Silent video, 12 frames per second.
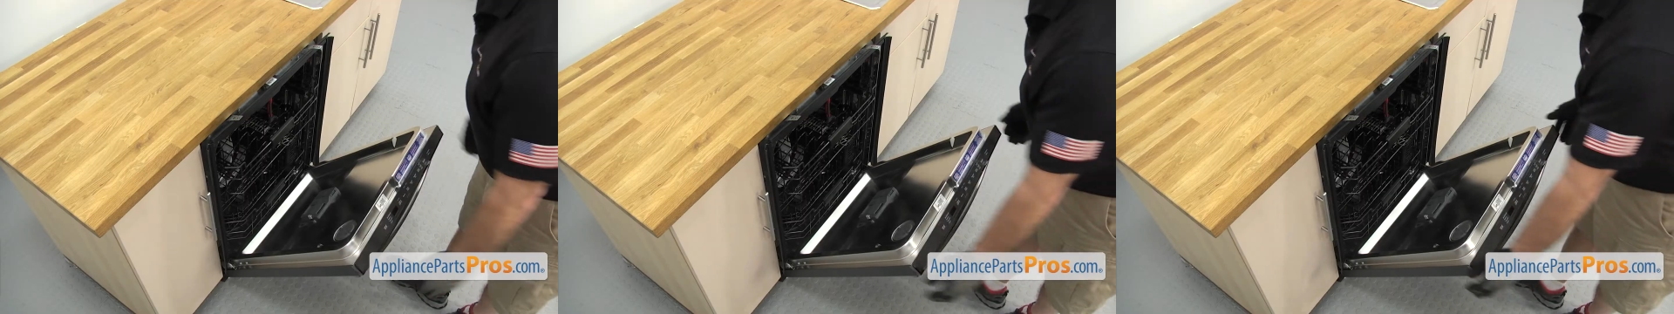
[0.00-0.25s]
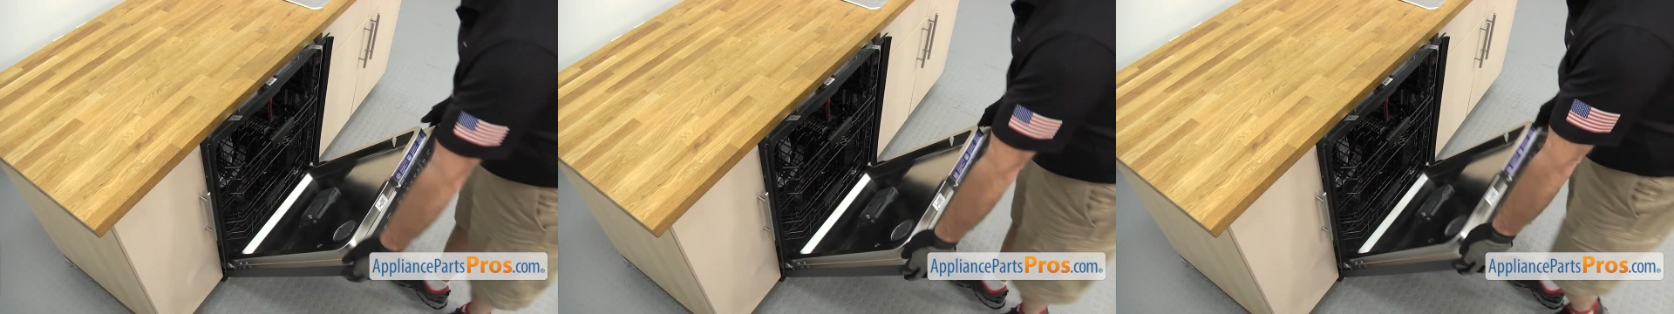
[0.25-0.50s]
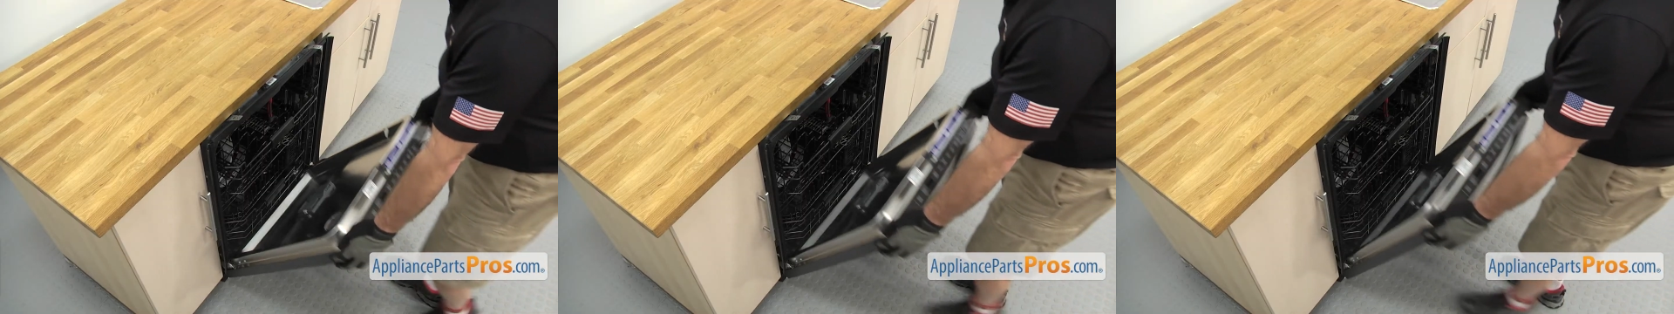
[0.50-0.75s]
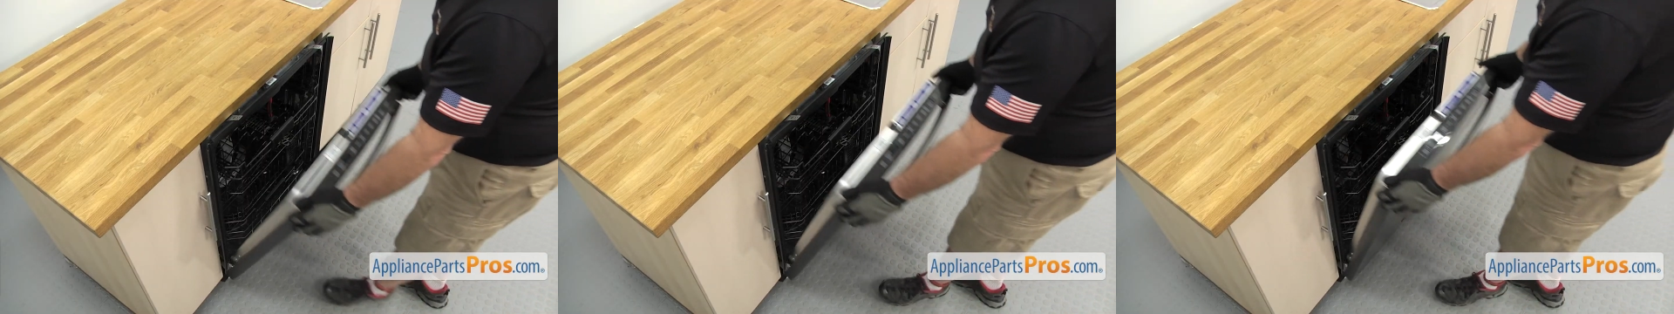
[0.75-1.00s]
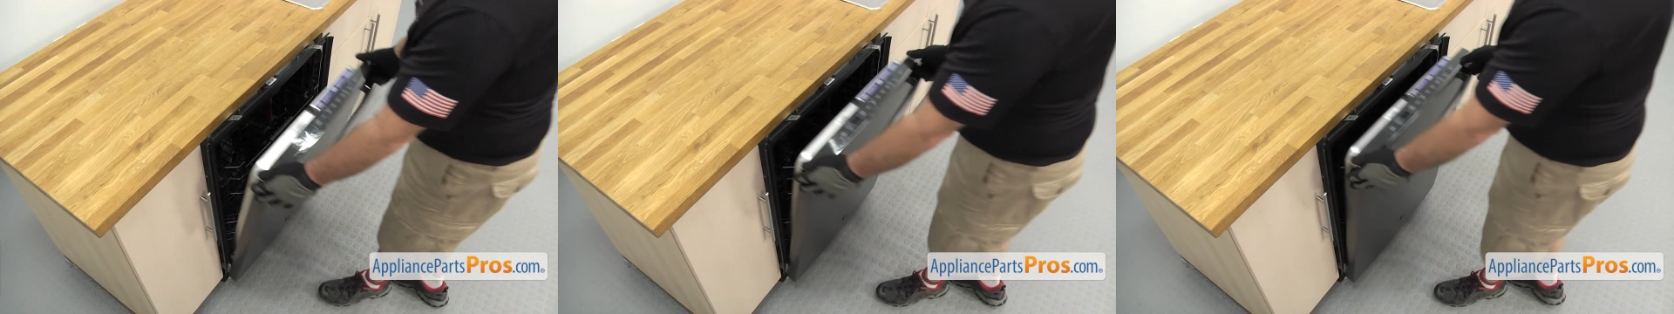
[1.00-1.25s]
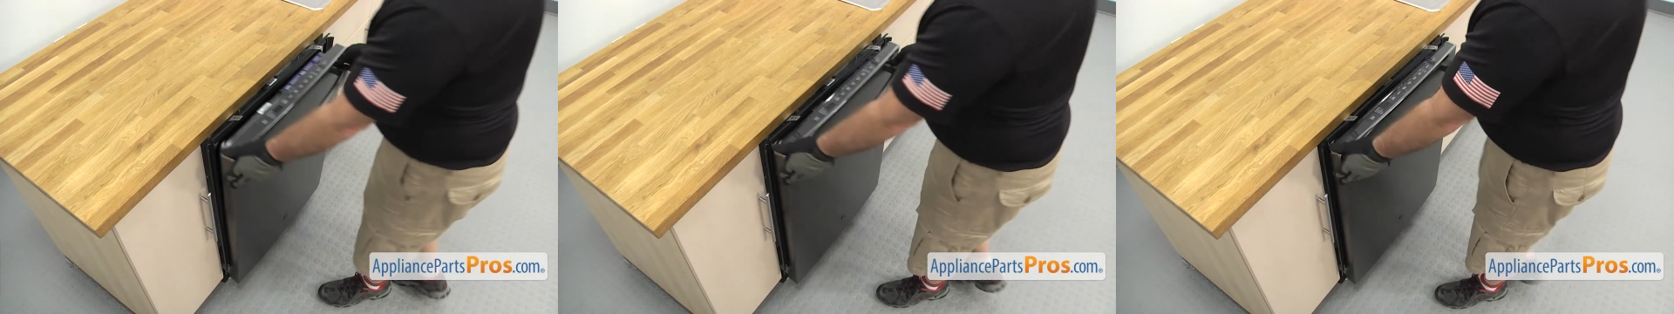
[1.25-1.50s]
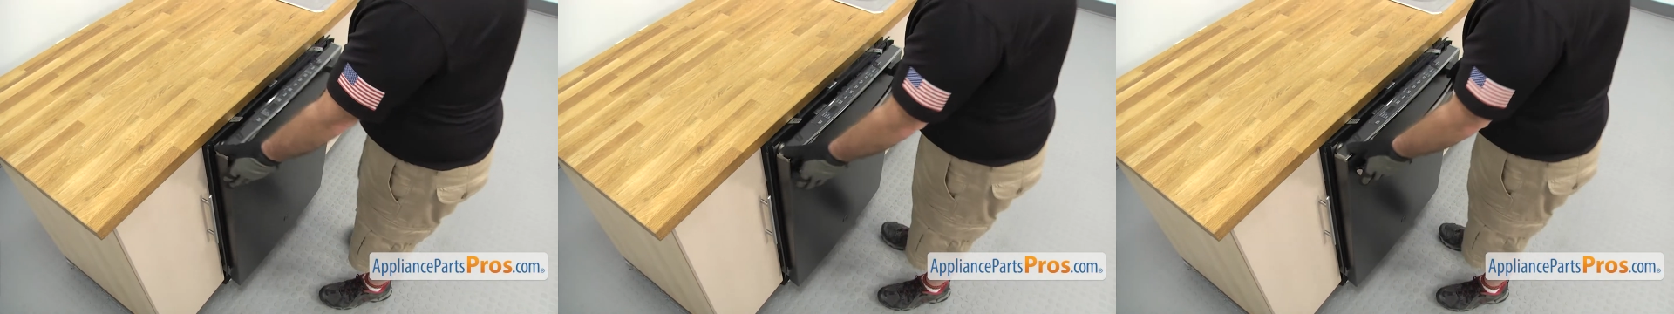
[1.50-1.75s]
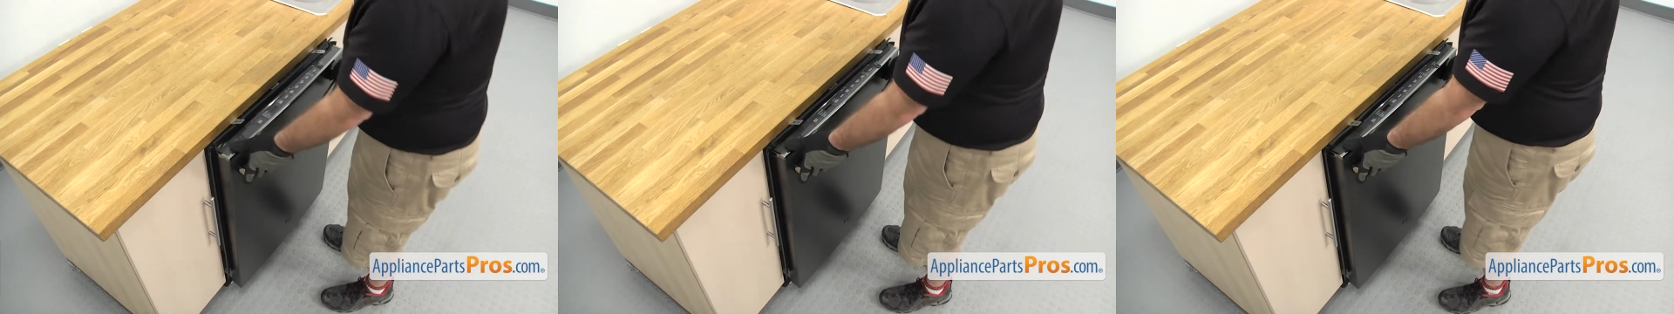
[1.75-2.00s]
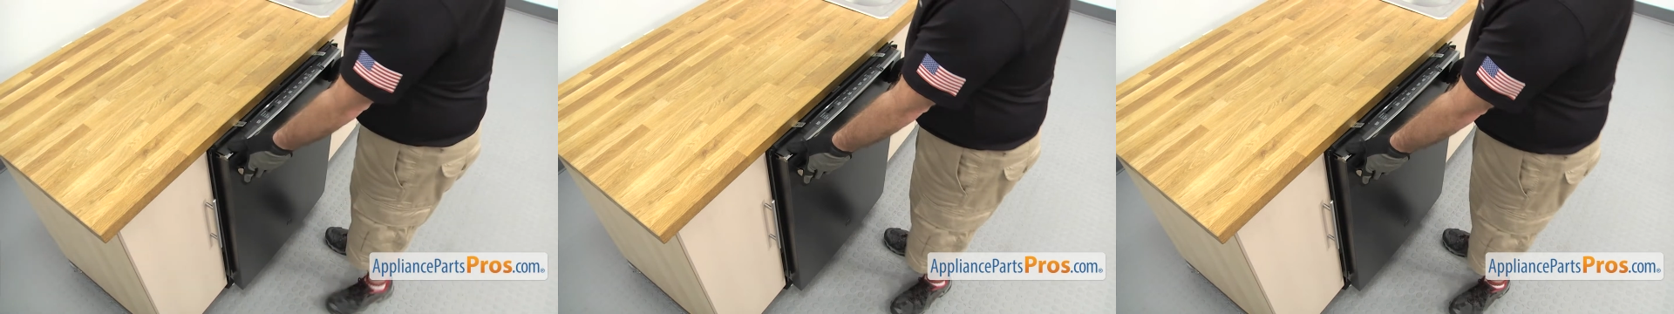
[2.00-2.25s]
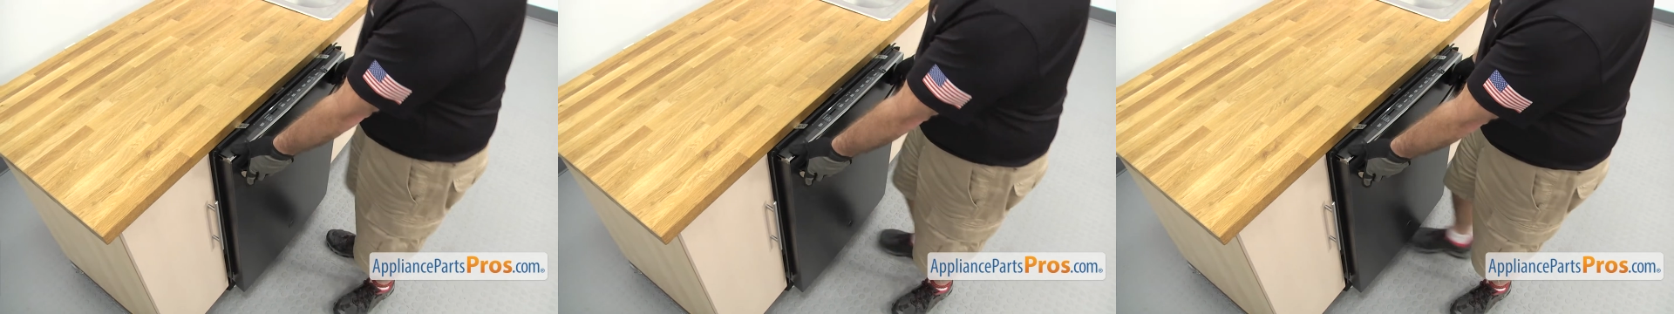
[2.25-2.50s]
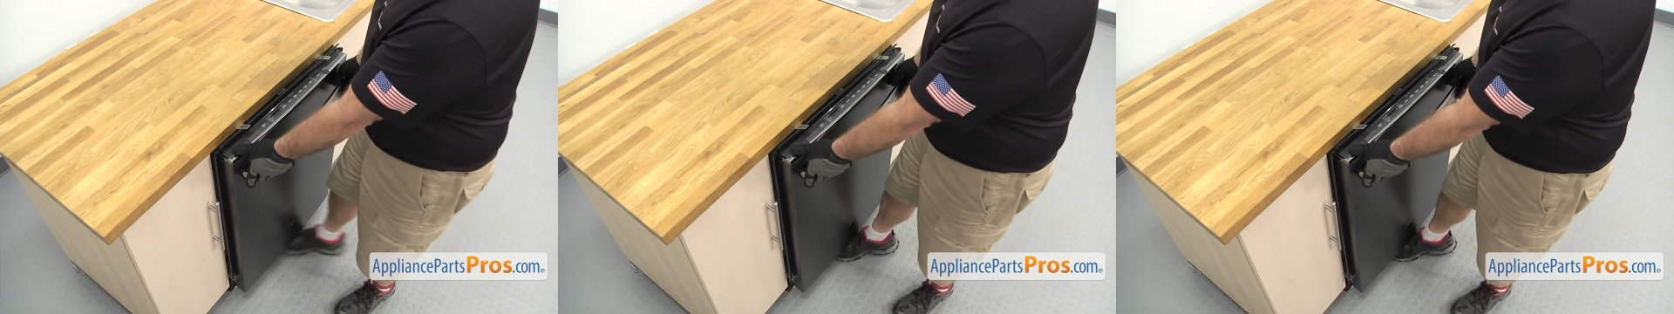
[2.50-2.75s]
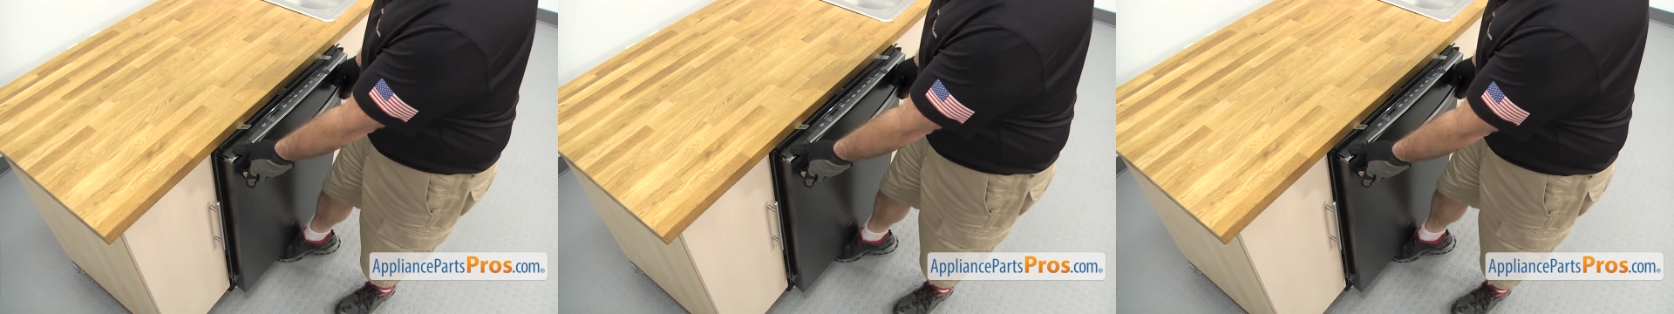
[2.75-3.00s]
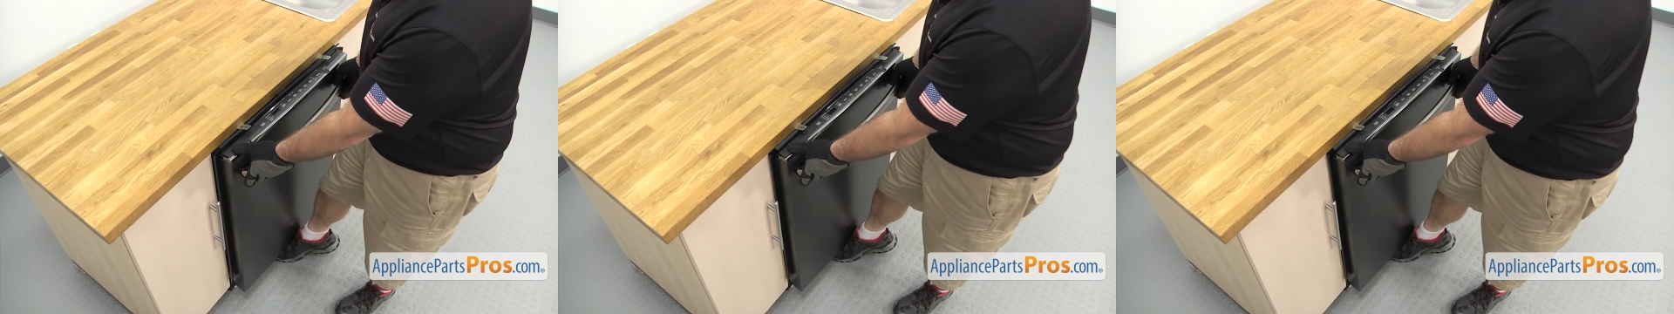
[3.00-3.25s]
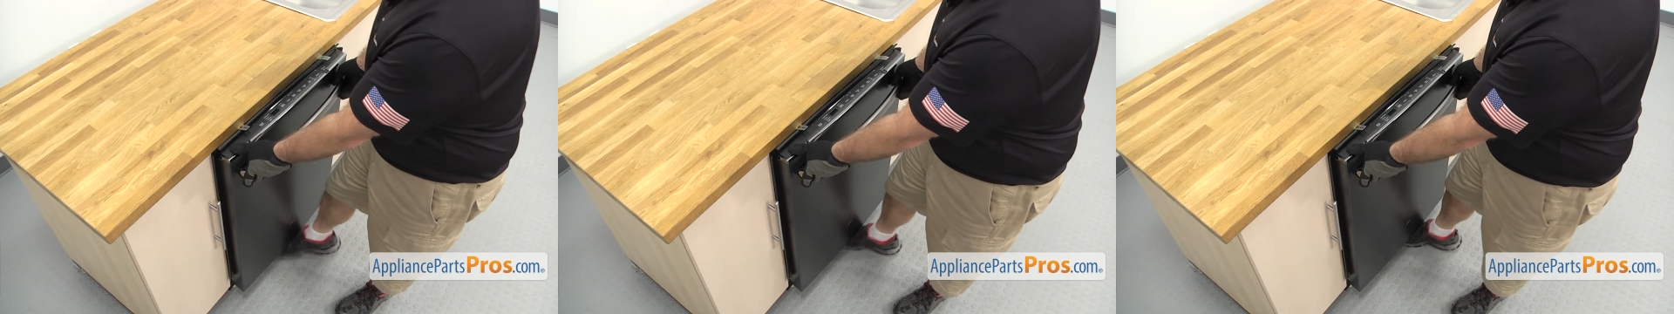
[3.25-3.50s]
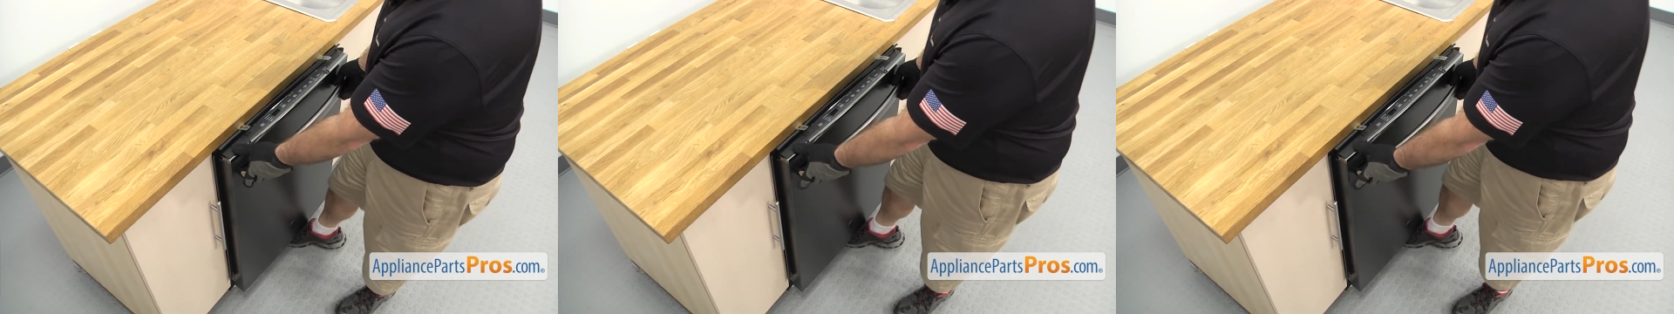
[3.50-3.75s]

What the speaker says: Nobody's mouth can be seen.